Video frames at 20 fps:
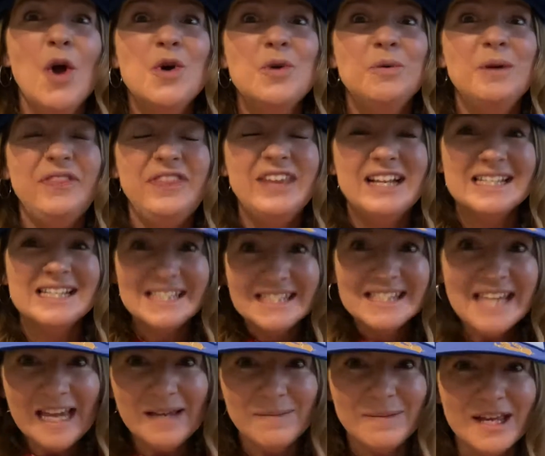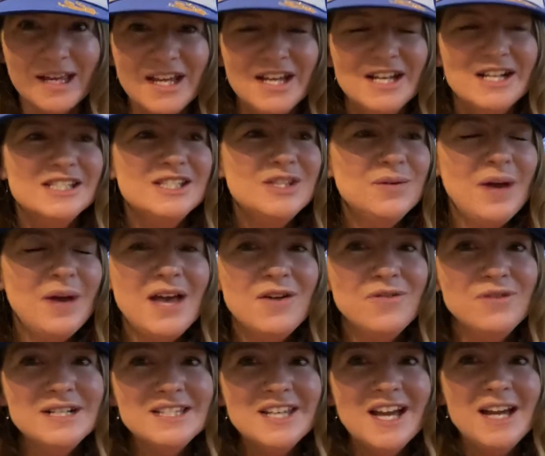with excitement. So
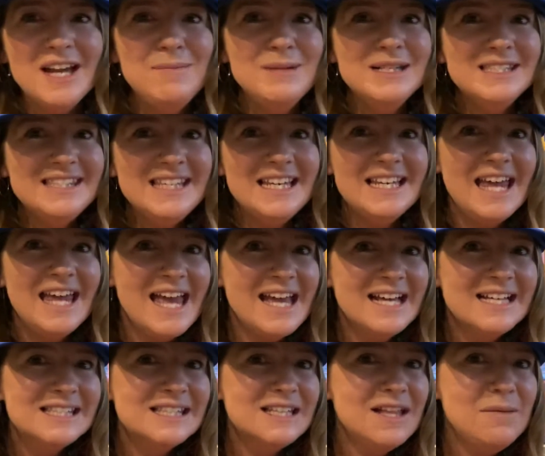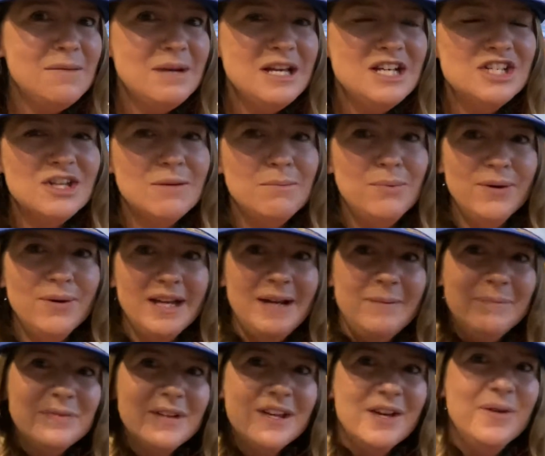every time we see an exclamation point,
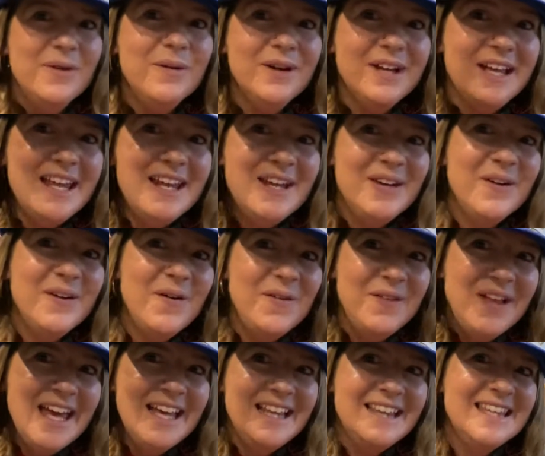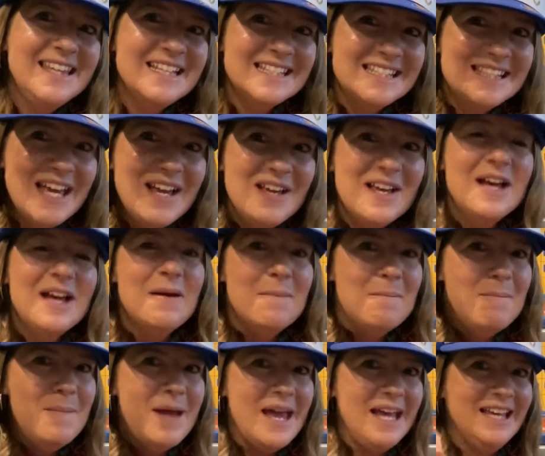we're gonna go like this, like
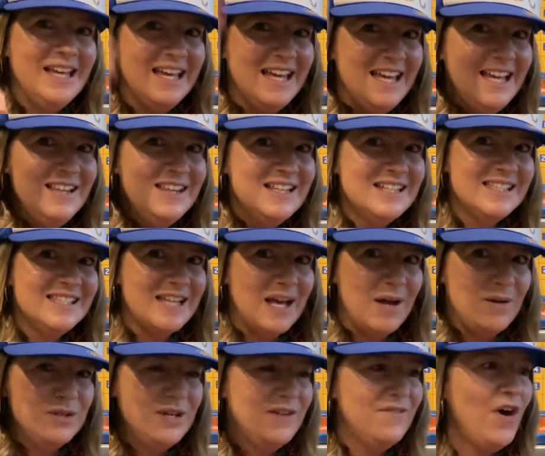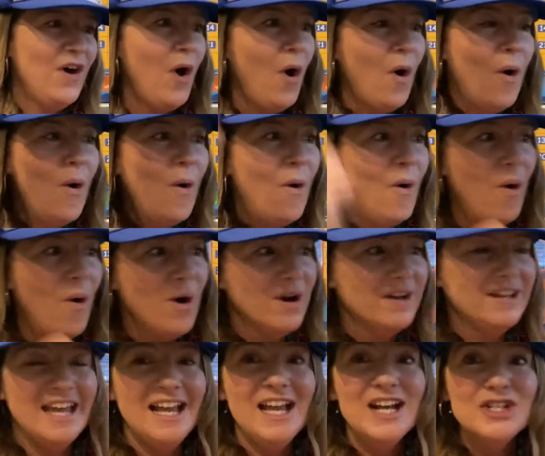making the sound of a horn,
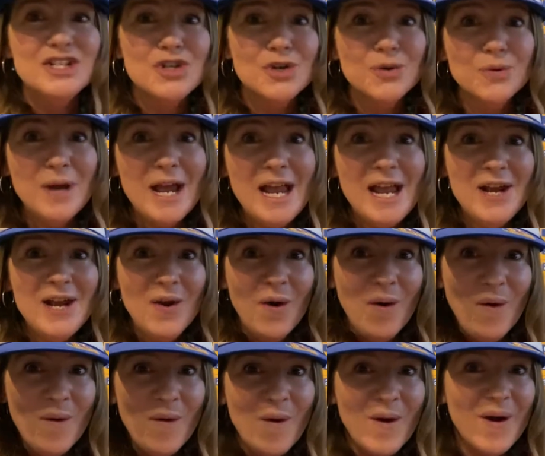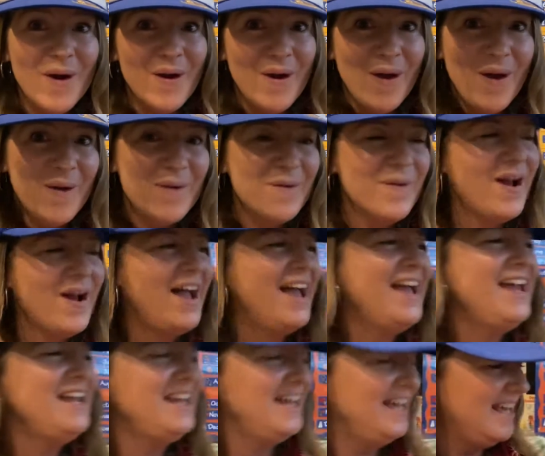like a train horn, all
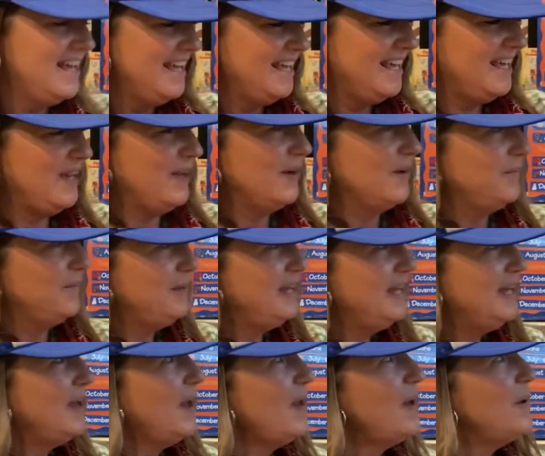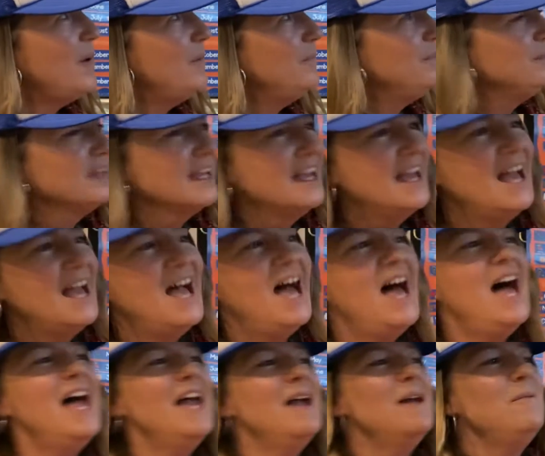right? Here we go.
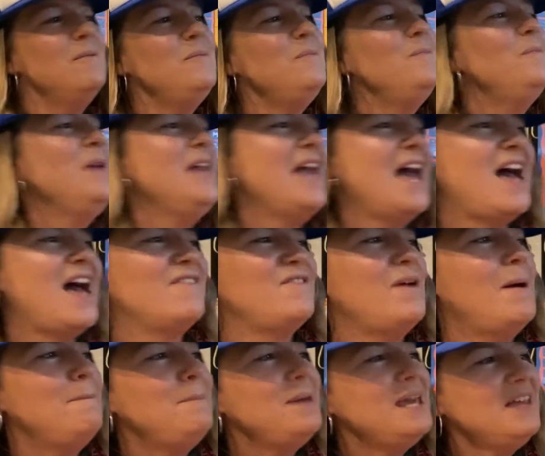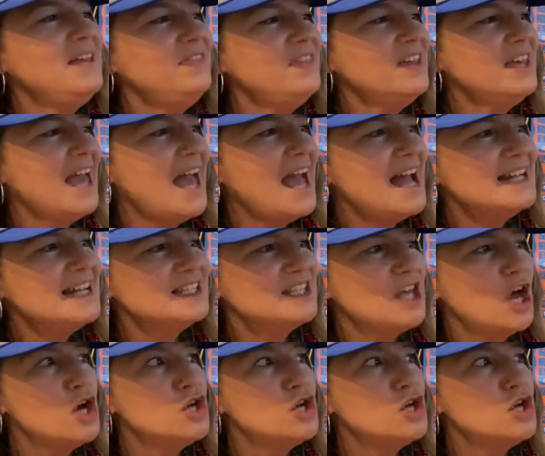We have Pete the Cat's